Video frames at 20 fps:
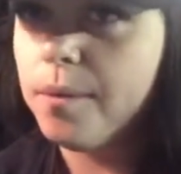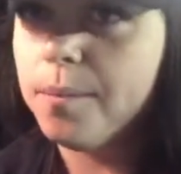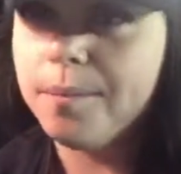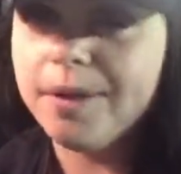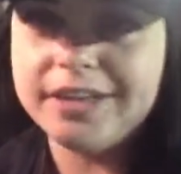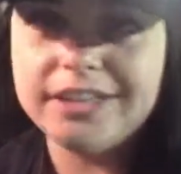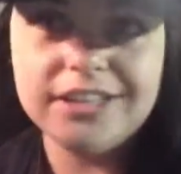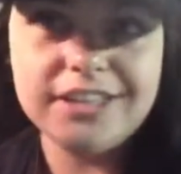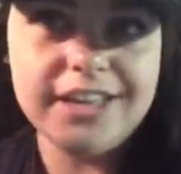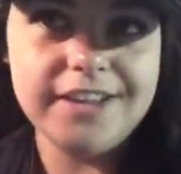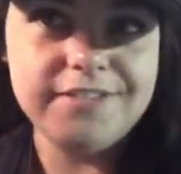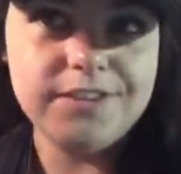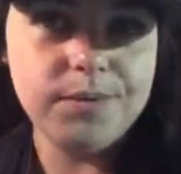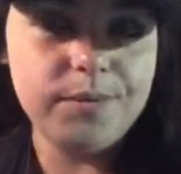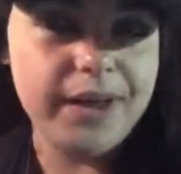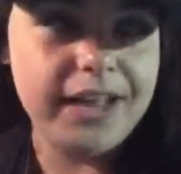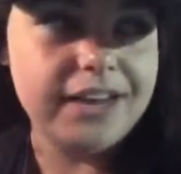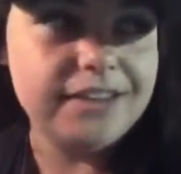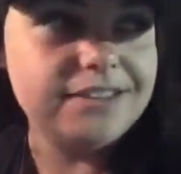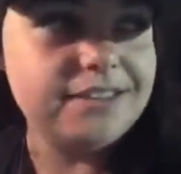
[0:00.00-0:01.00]
Might just have to
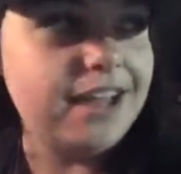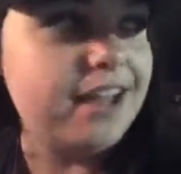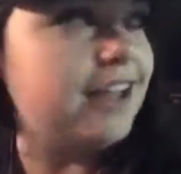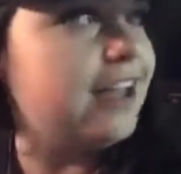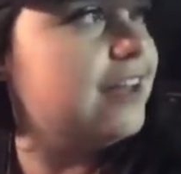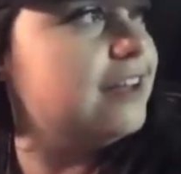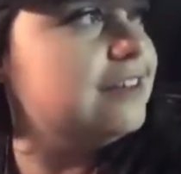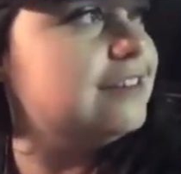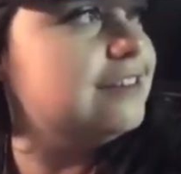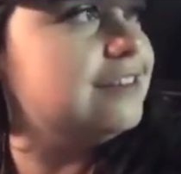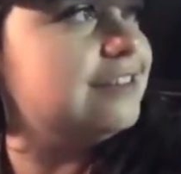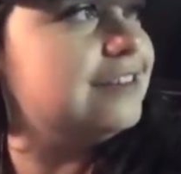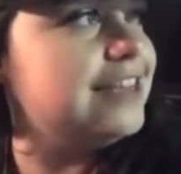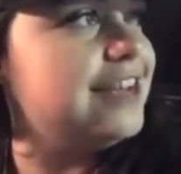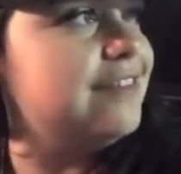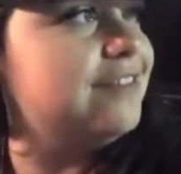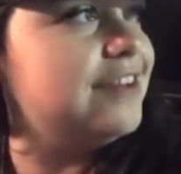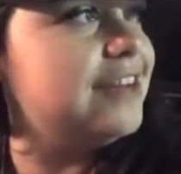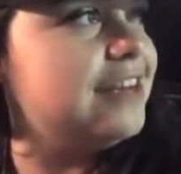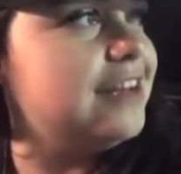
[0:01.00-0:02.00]
wait a second to
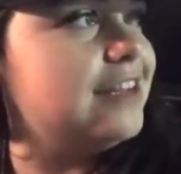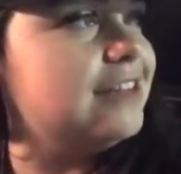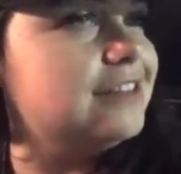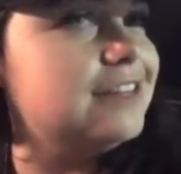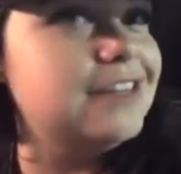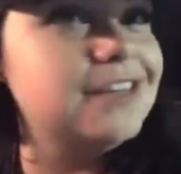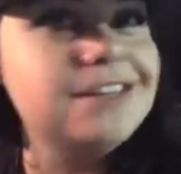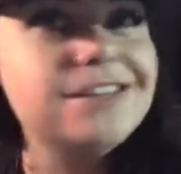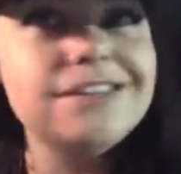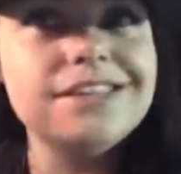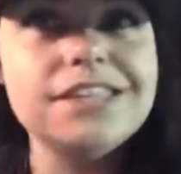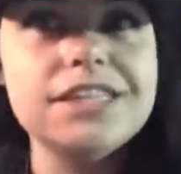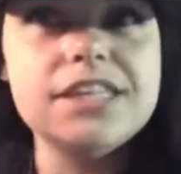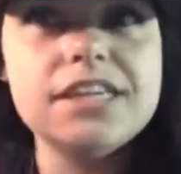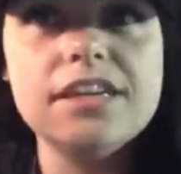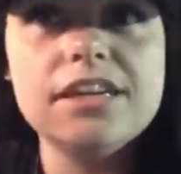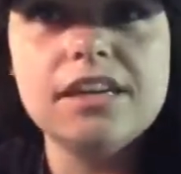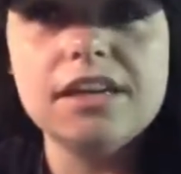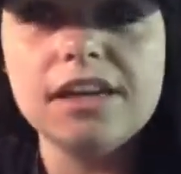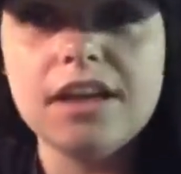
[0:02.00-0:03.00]
see if it does it,
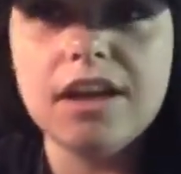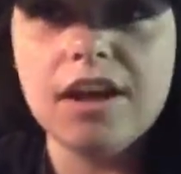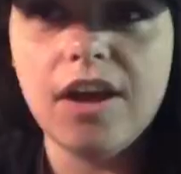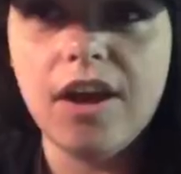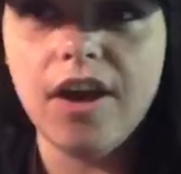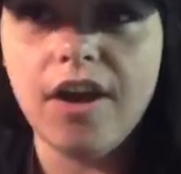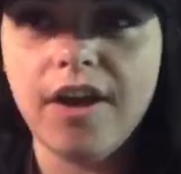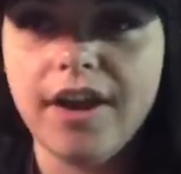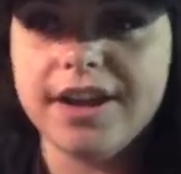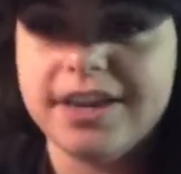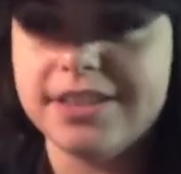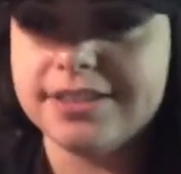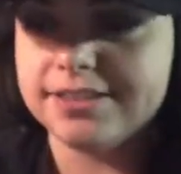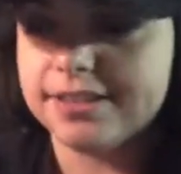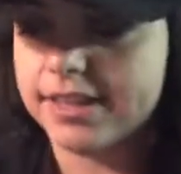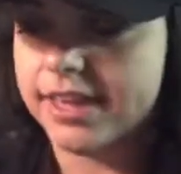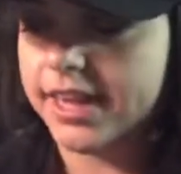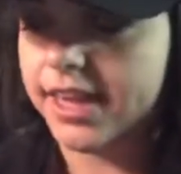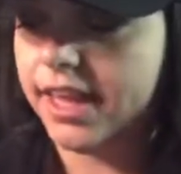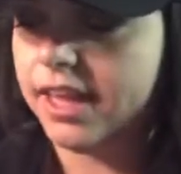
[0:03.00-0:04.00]

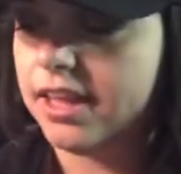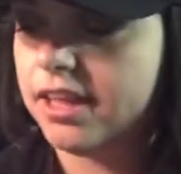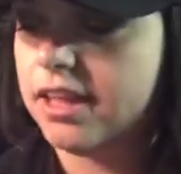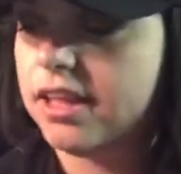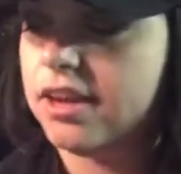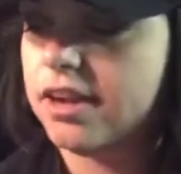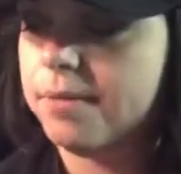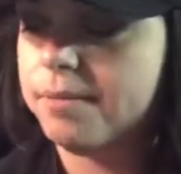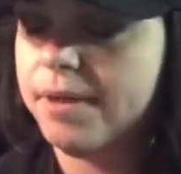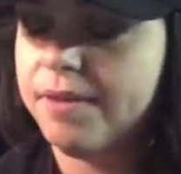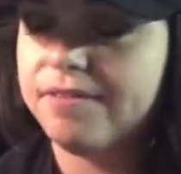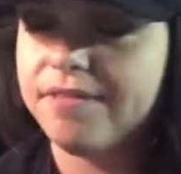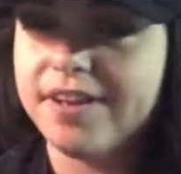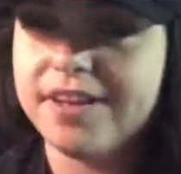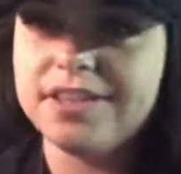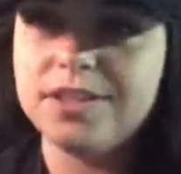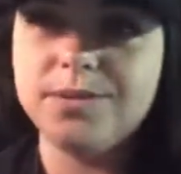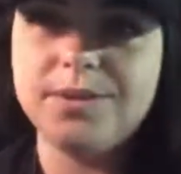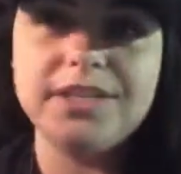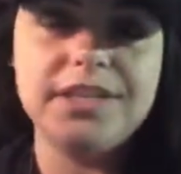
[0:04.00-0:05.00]
honestly. Or maybe if
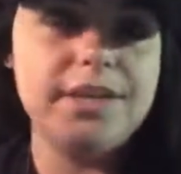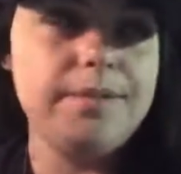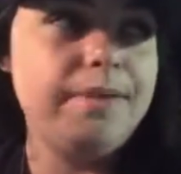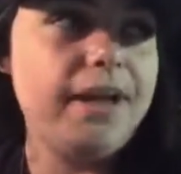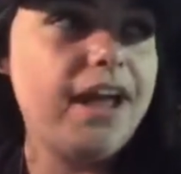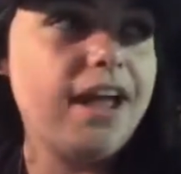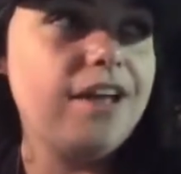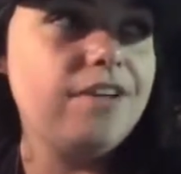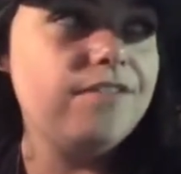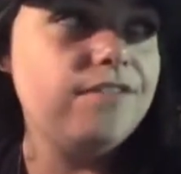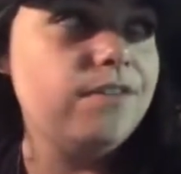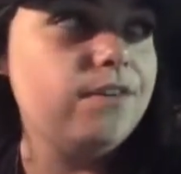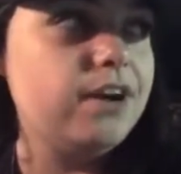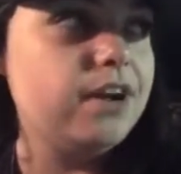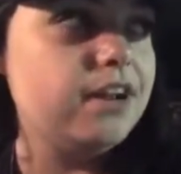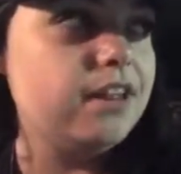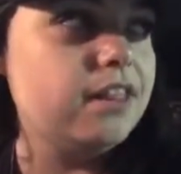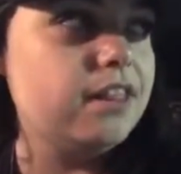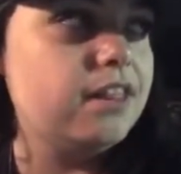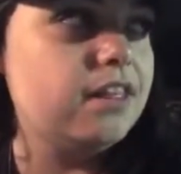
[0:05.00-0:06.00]
I switch it back and
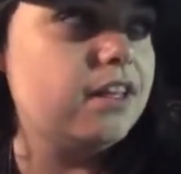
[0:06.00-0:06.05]
forth.